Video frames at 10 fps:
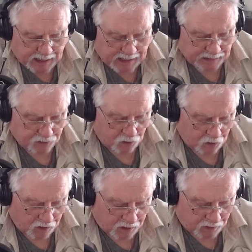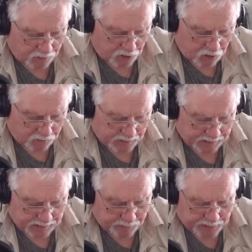at the heart of the
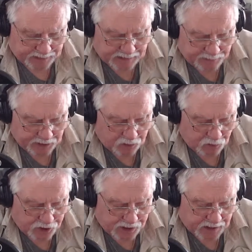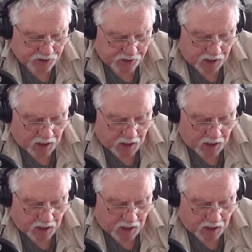COVID-19 pandemic, which as